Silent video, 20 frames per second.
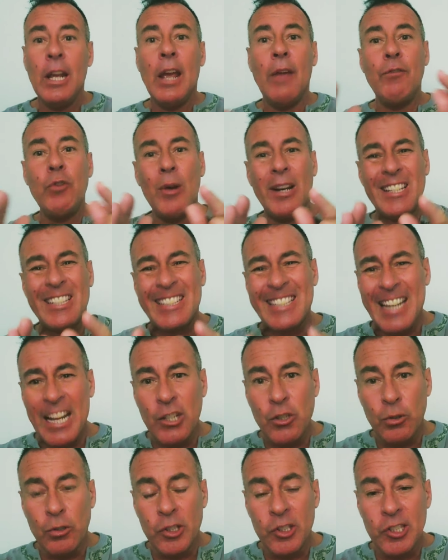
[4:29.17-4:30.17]
If you had a
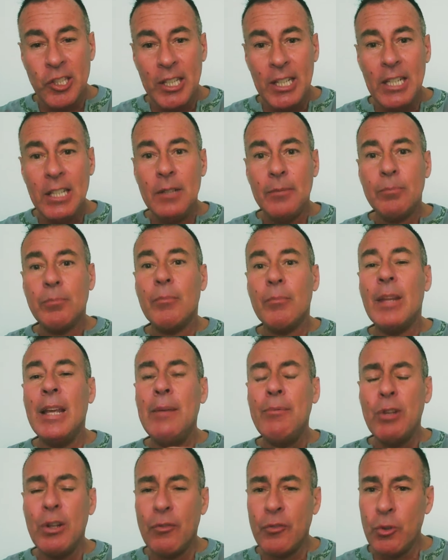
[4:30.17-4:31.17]
Schedule C,
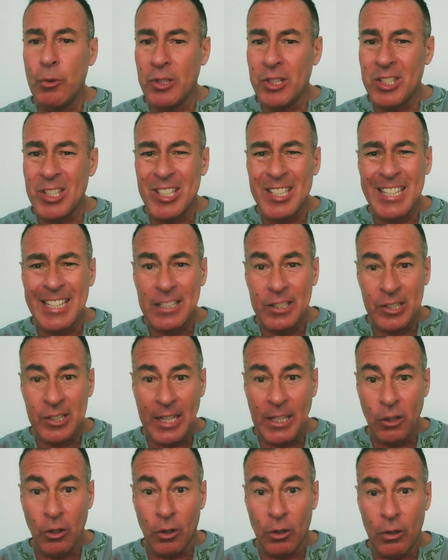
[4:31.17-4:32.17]
even if you were
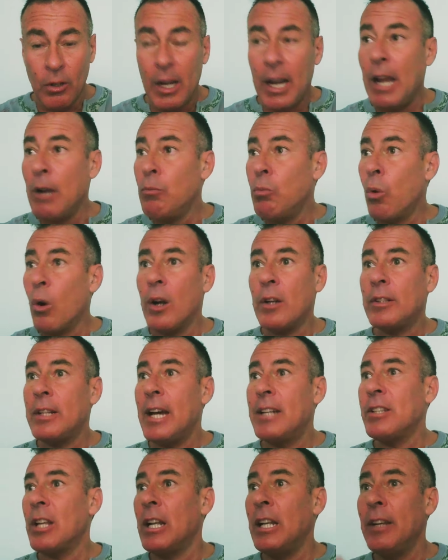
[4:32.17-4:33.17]
single and worked
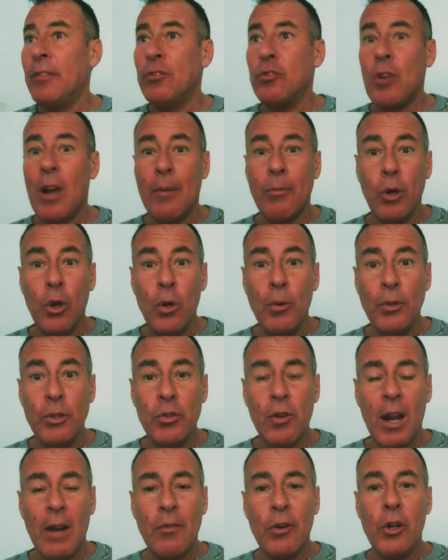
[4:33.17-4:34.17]
as a Lyft driver, Uber
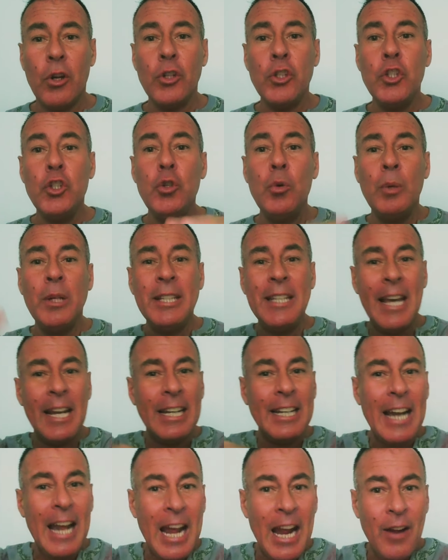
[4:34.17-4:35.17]
driver, you would get
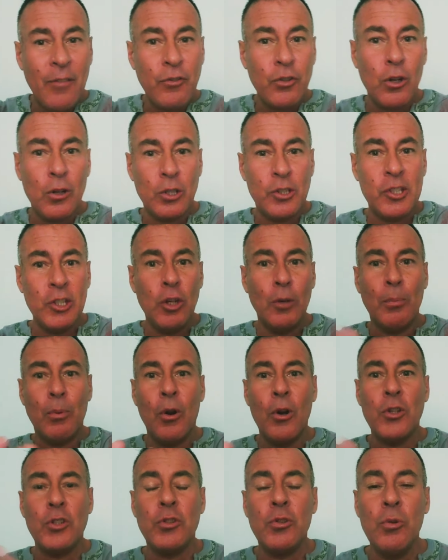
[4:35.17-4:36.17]
it after a single
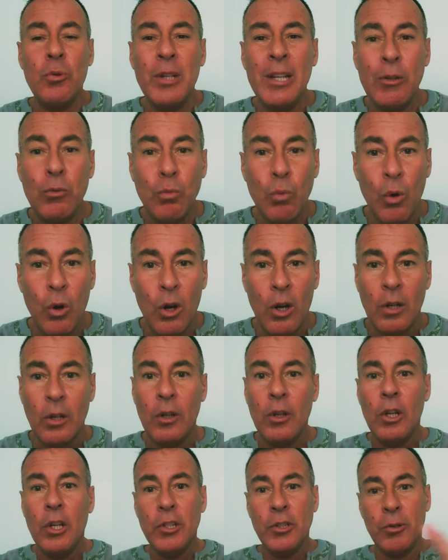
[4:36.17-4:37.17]
person who didn't work.
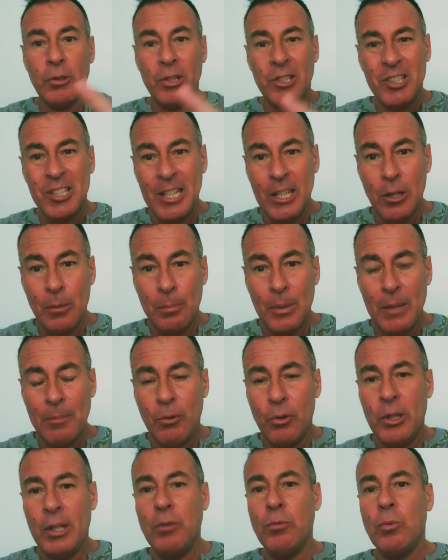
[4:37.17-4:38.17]
So it's single
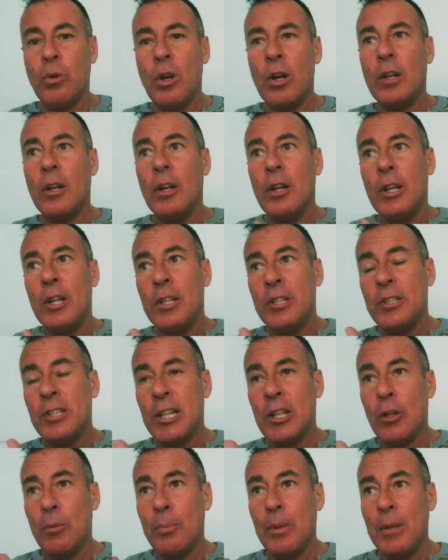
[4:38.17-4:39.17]
people didn't work.
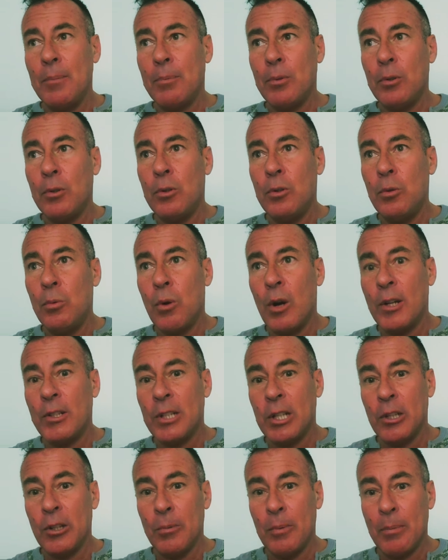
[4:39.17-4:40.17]
Single people who worked
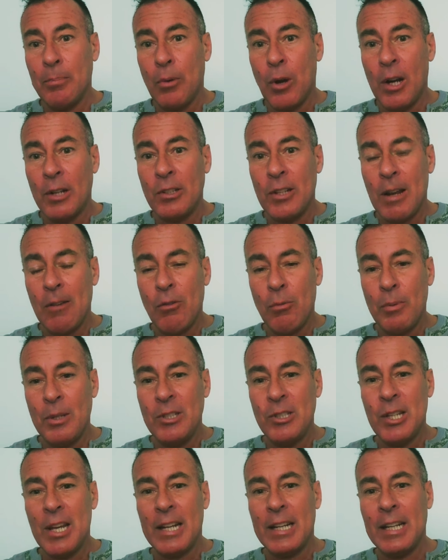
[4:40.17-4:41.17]
a little bit part-time would be
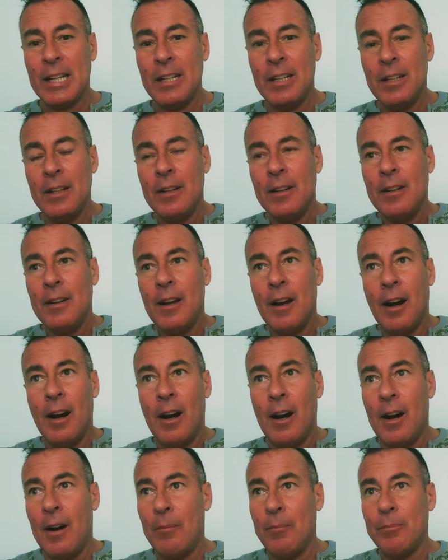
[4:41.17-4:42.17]
second.
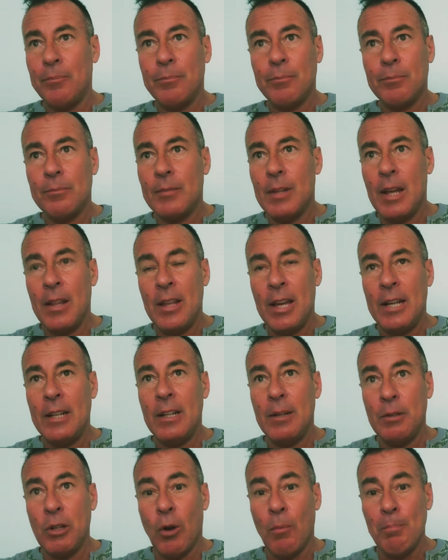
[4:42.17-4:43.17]
And
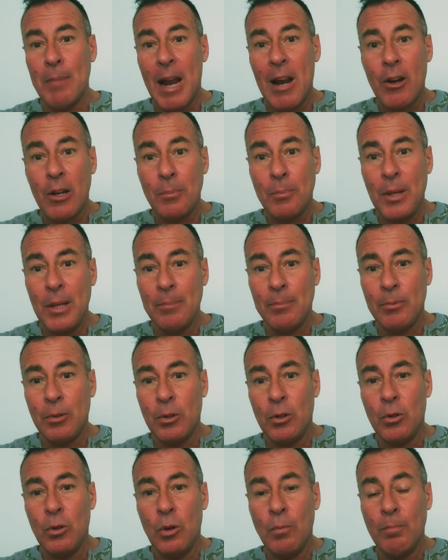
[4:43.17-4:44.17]
then, you know, married
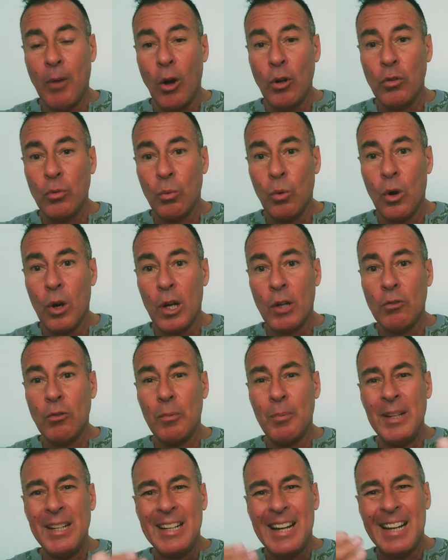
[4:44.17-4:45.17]
people who both work
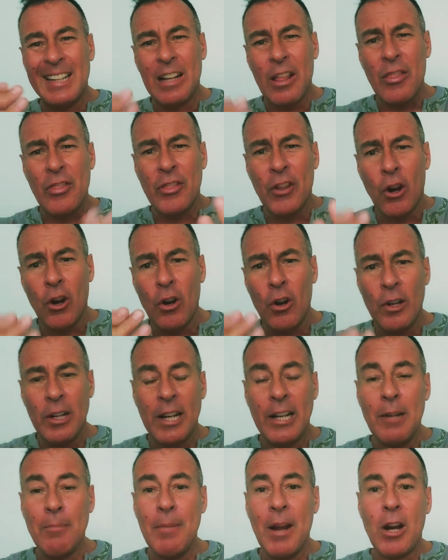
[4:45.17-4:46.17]
would be kind of third.
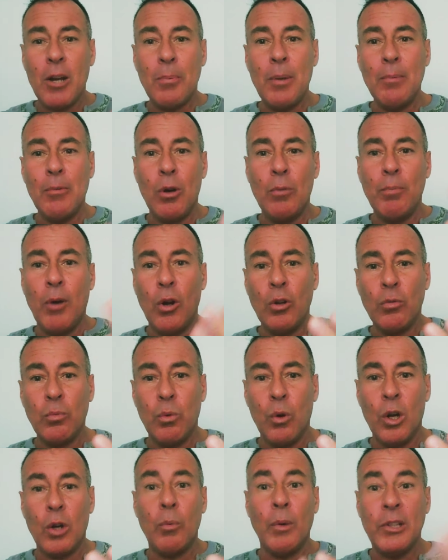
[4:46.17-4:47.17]
And then married people who both
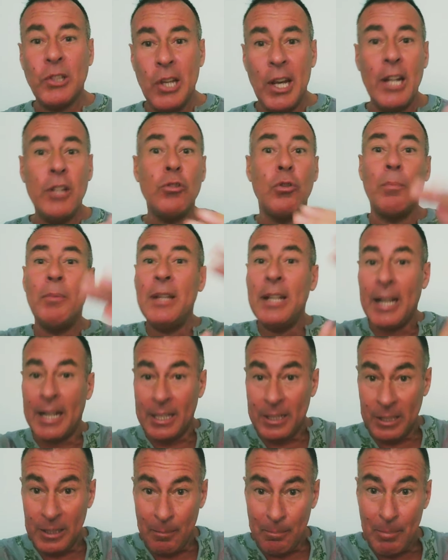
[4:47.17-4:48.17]
work with kids will be
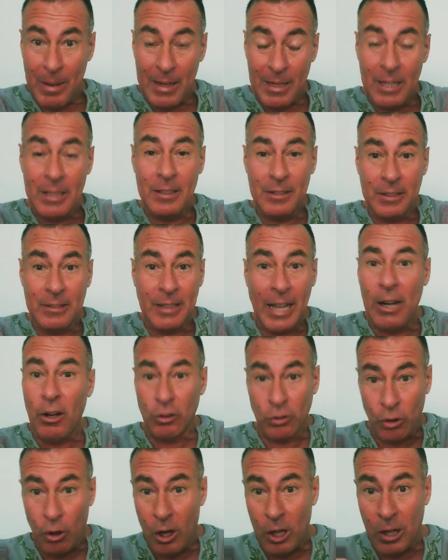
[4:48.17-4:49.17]
like, and they
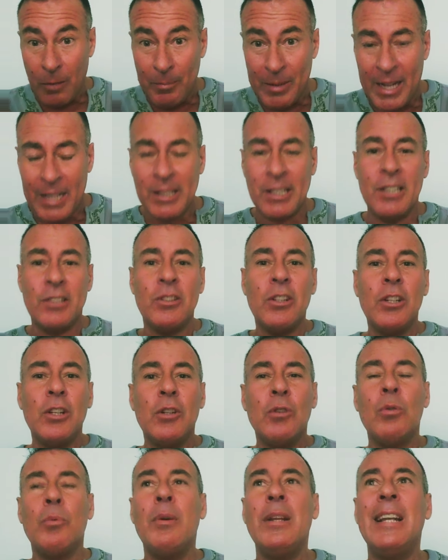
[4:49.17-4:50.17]
don't talk about this,
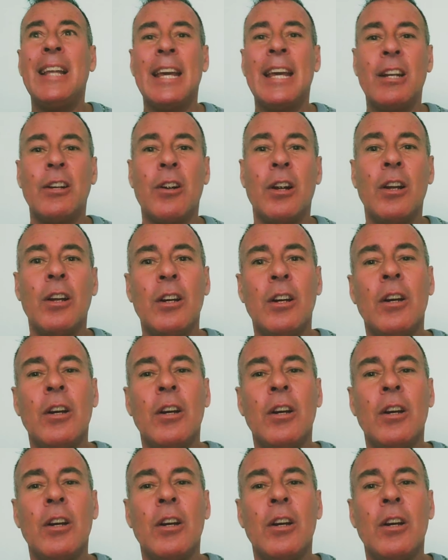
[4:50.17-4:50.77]
would be later.